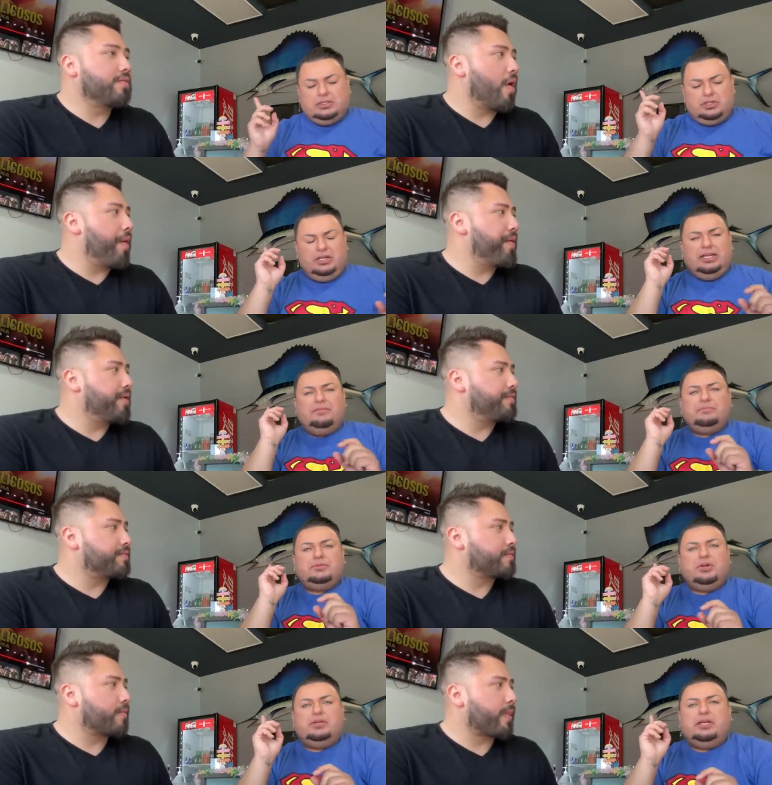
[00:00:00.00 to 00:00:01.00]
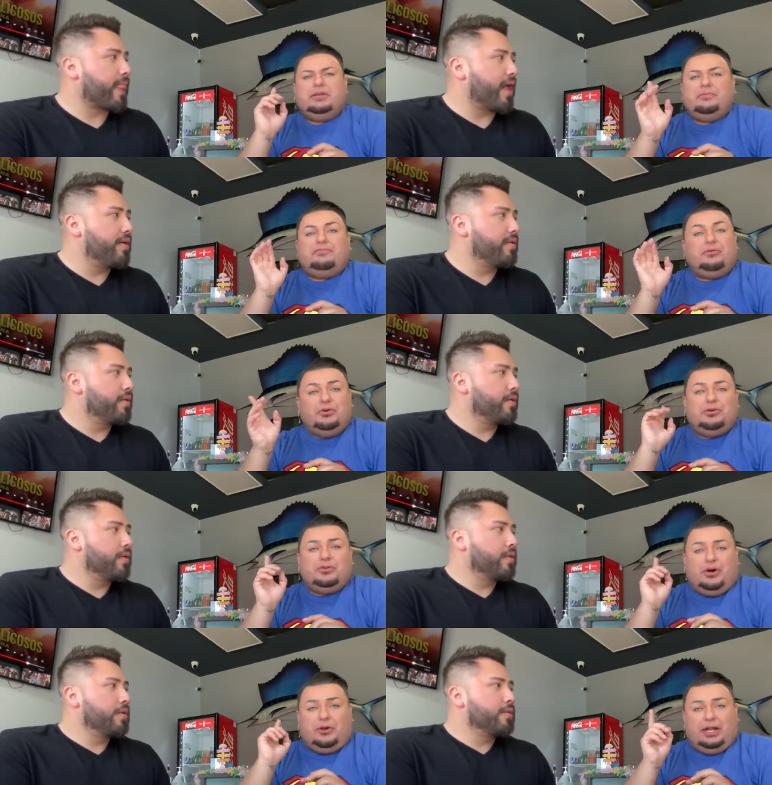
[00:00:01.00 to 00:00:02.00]
Speaker 1: Don't let them fool
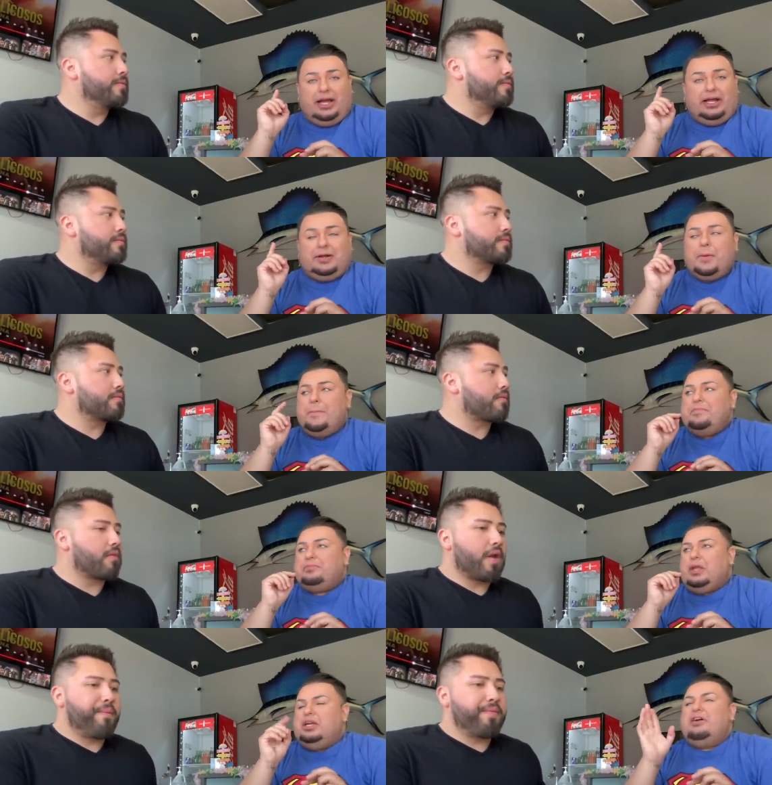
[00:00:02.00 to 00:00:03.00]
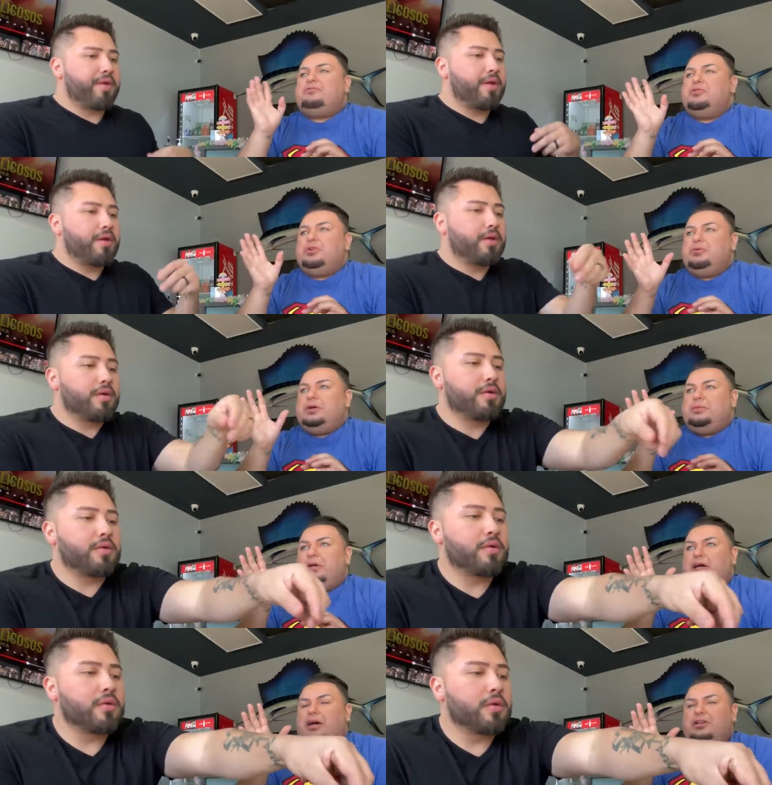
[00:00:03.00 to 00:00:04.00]
you though. Like, not fool you.
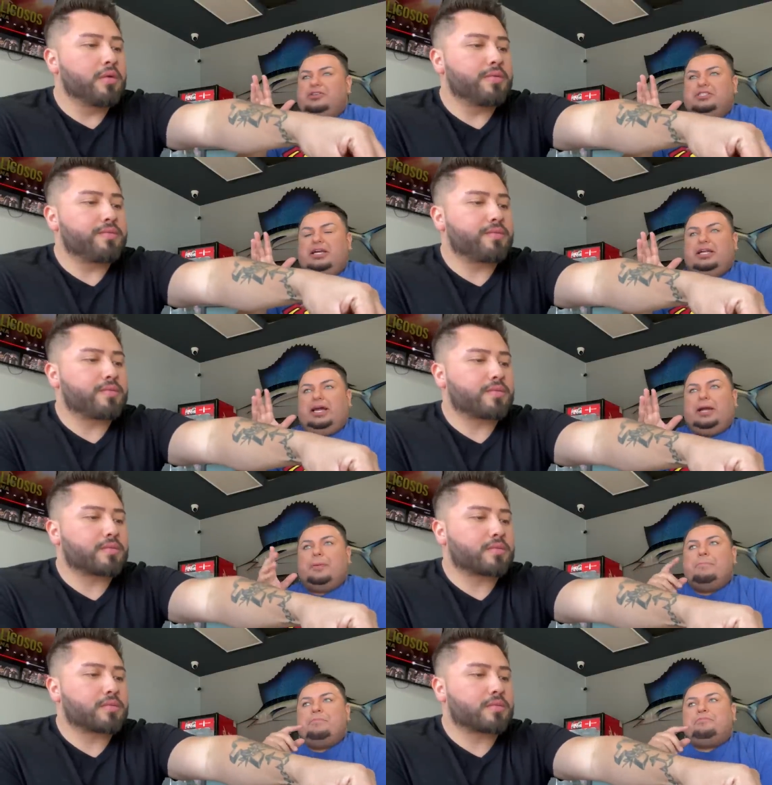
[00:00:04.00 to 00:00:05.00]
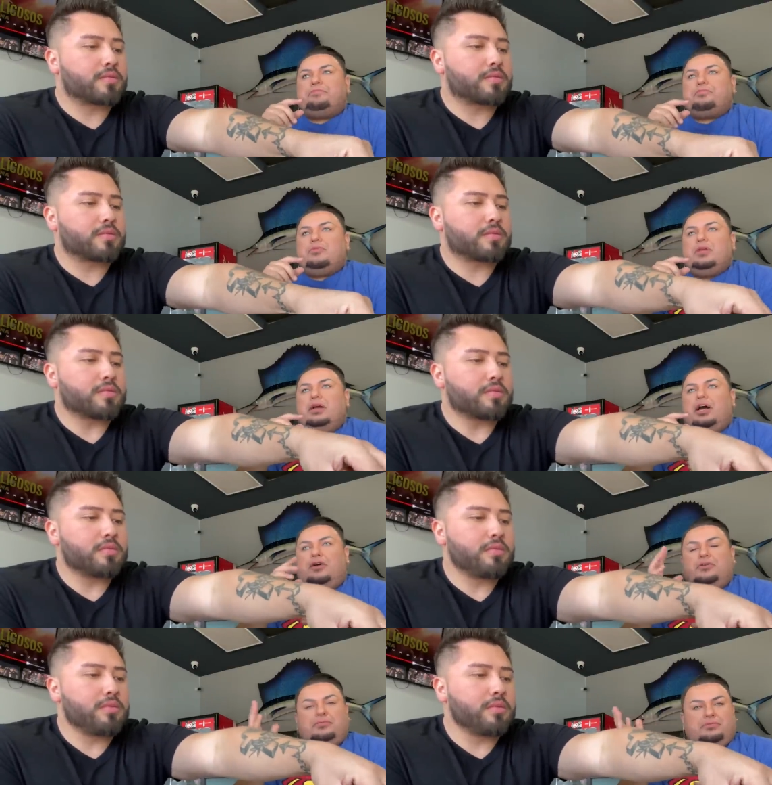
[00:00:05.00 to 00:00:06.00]
How do you say it? Like,
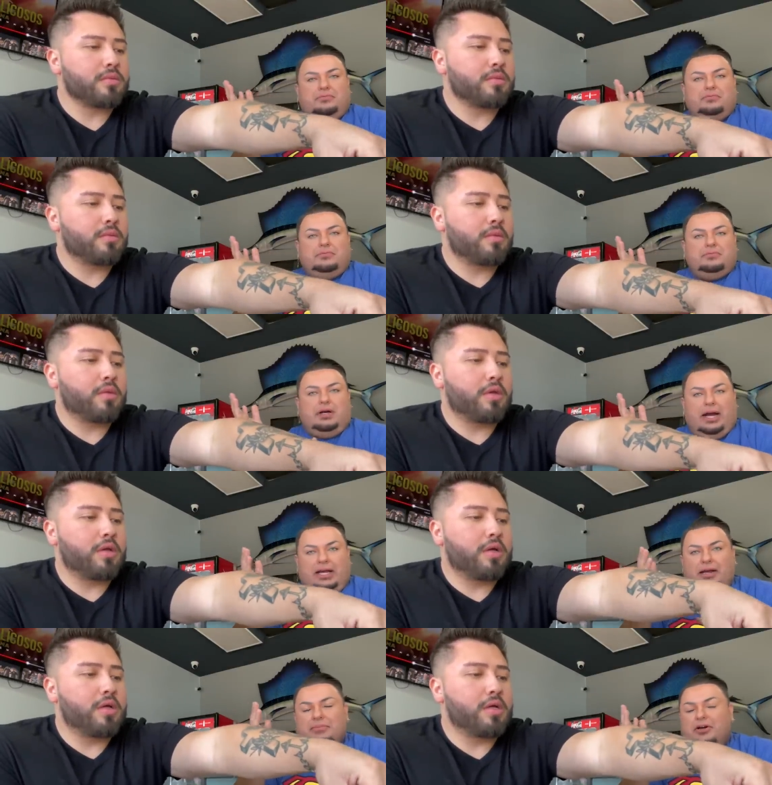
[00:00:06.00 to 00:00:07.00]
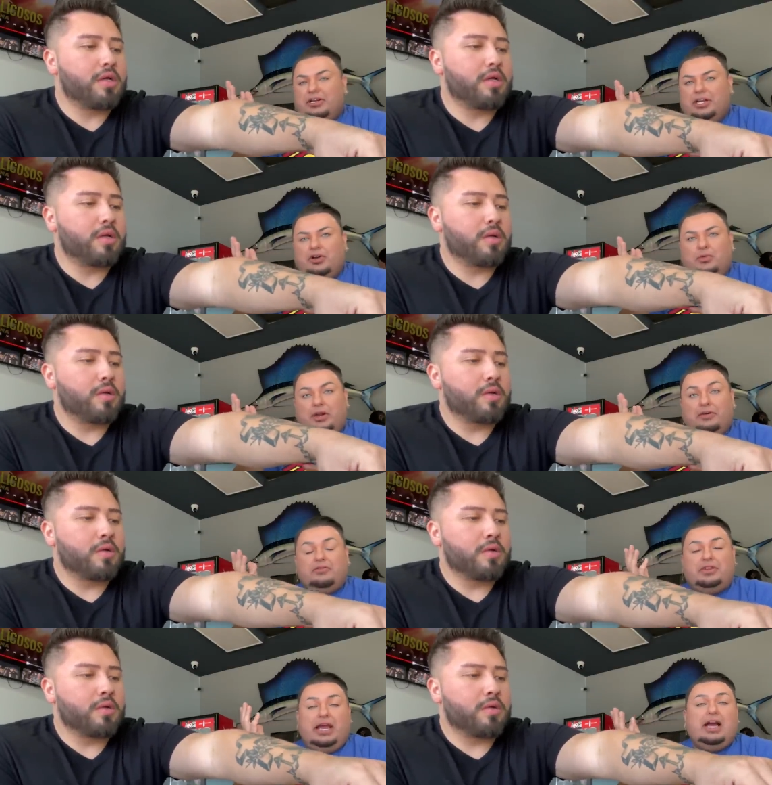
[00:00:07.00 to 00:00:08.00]
how I came down here,
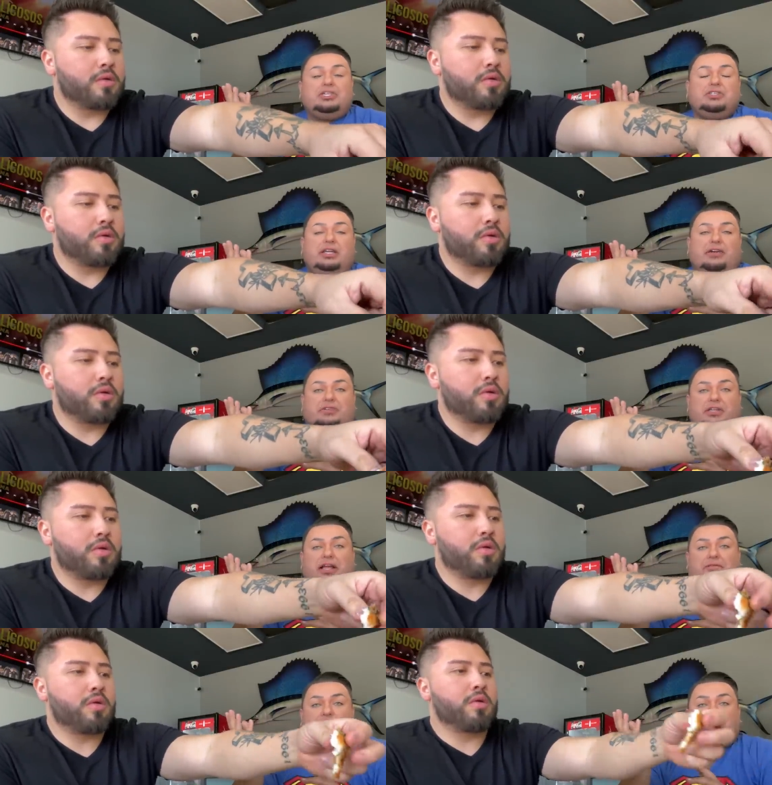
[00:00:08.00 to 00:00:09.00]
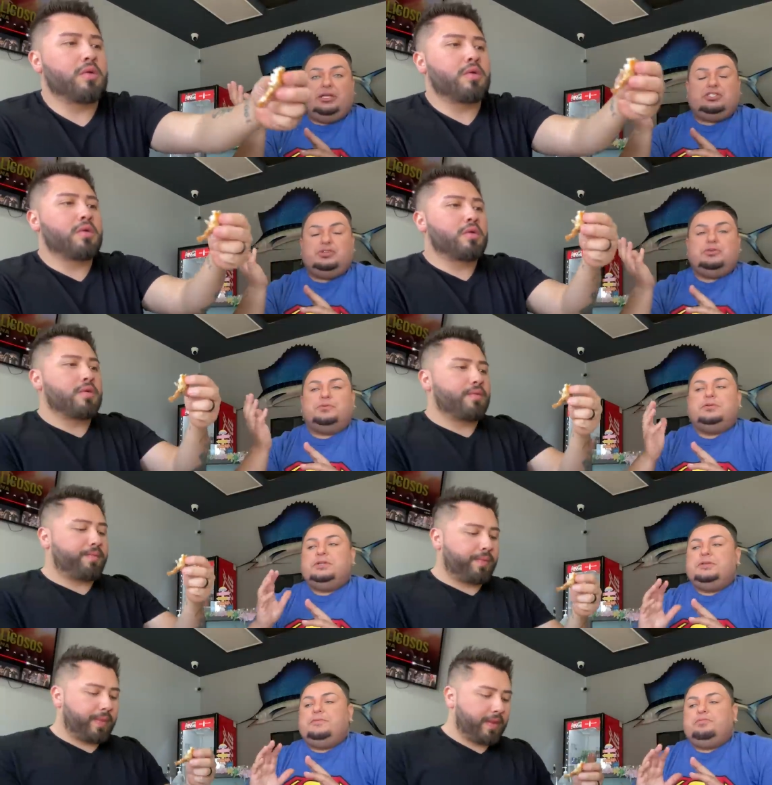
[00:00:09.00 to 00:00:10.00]
whatever. They actually have done that for me too.
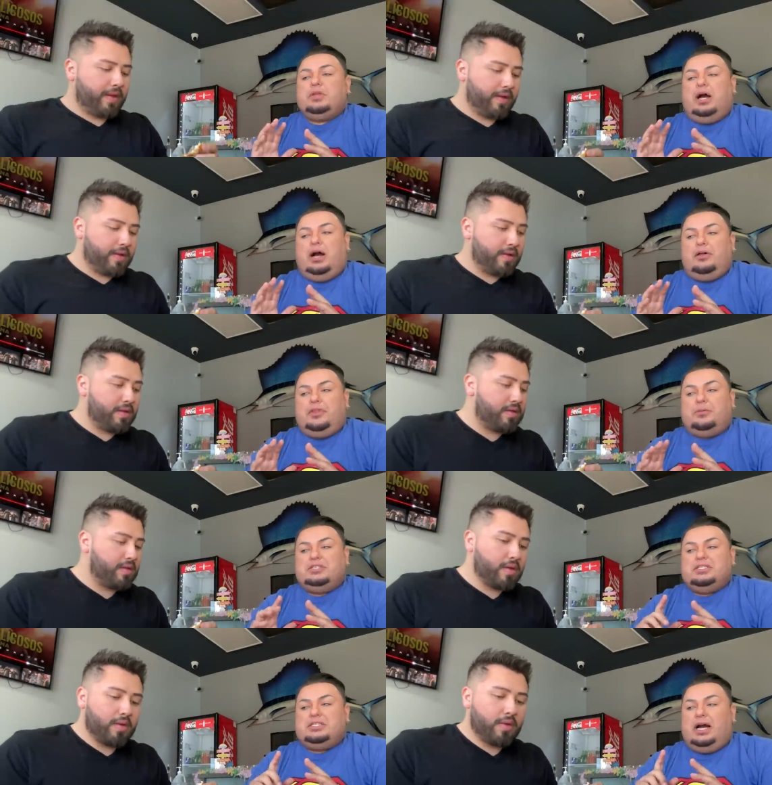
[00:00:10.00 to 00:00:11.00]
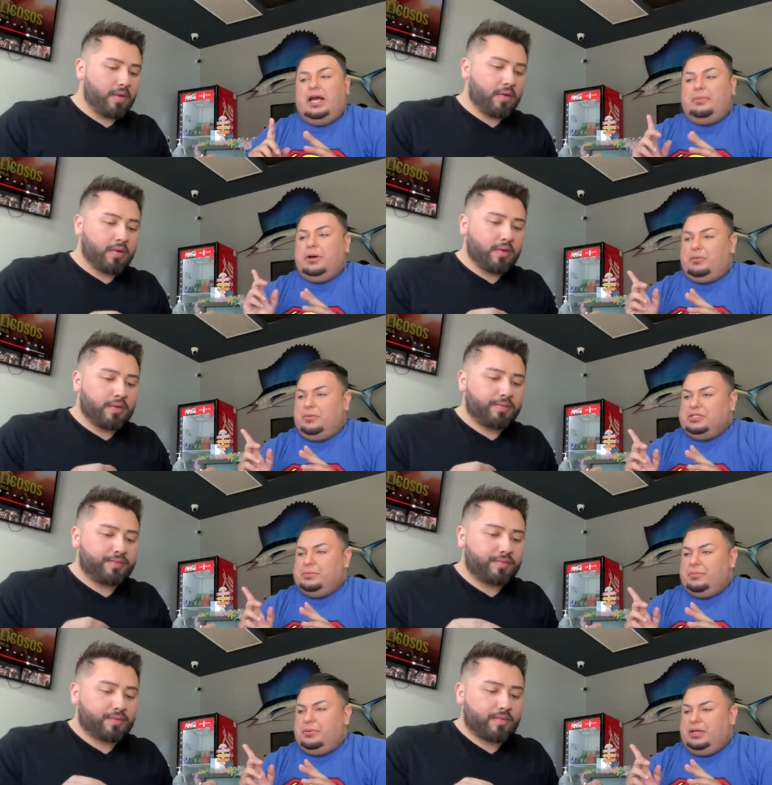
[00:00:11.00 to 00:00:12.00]
There was a time. What was
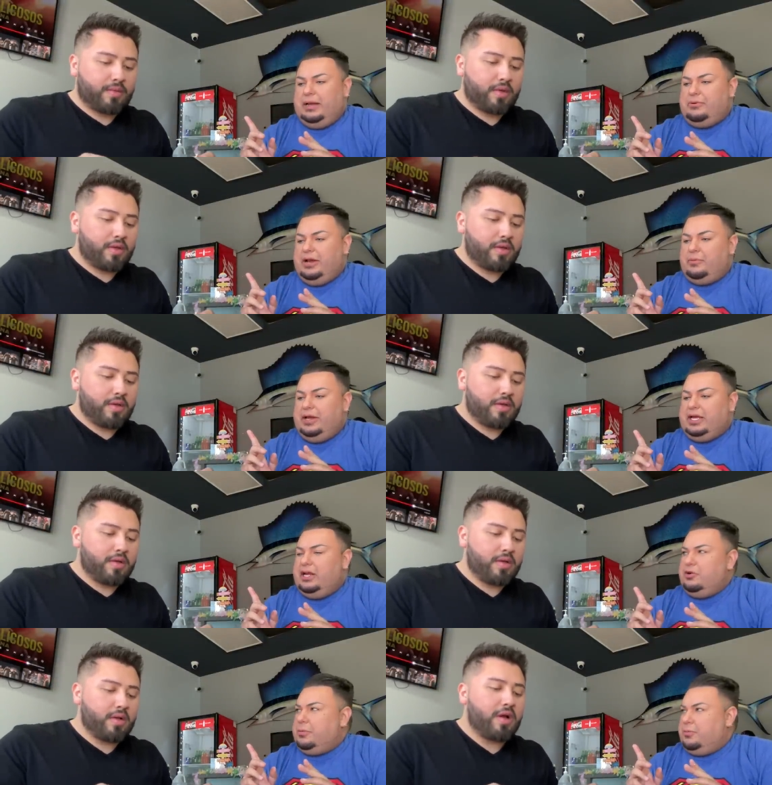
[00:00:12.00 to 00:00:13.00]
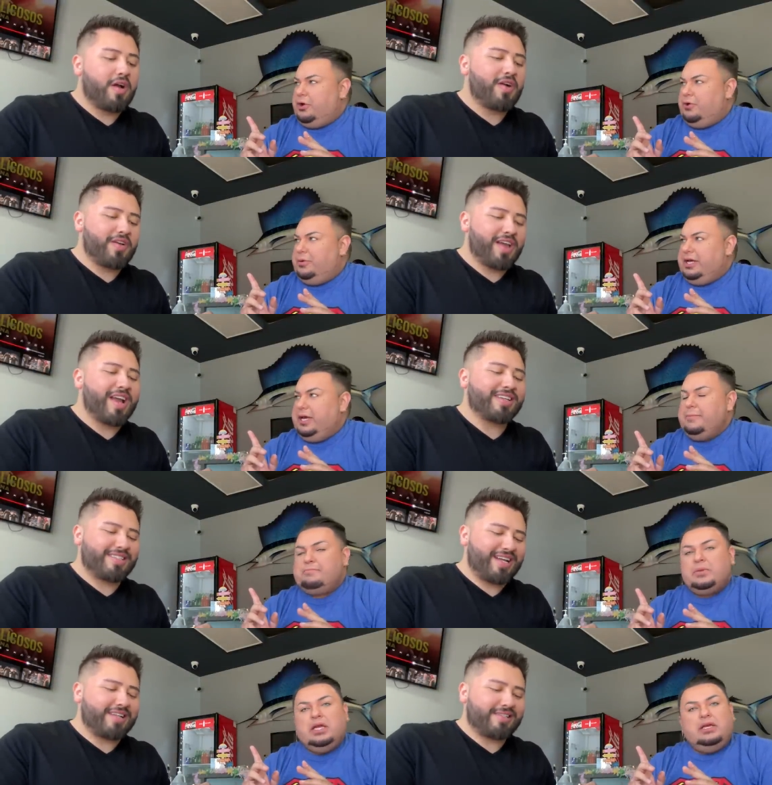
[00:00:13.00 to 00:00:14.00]
it? Labor Day weekend or Memorial weekend?
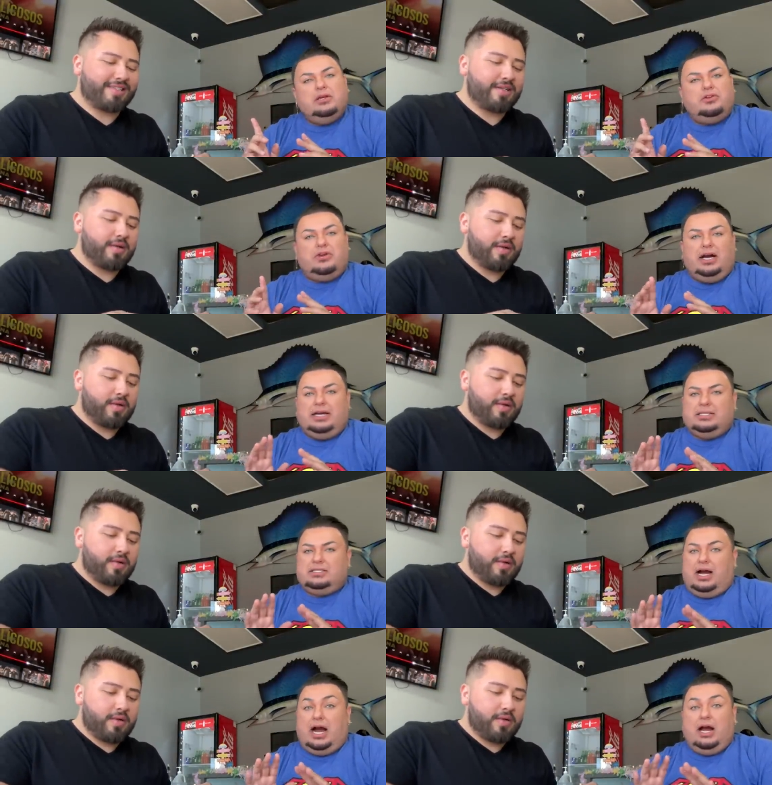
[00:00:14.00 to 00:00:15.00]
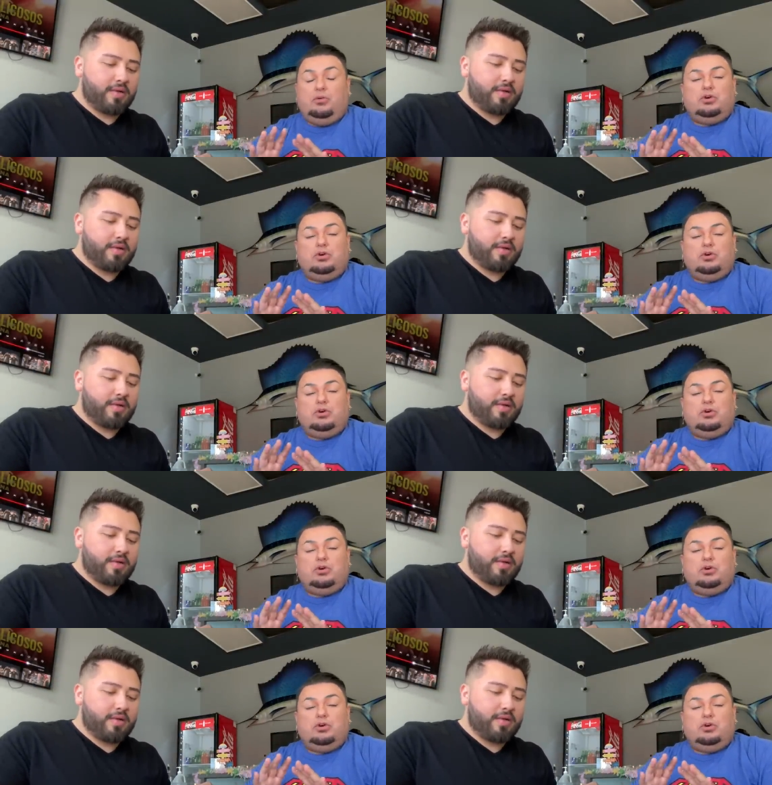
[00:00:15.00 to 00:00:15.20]
Yes, yes. You guys, I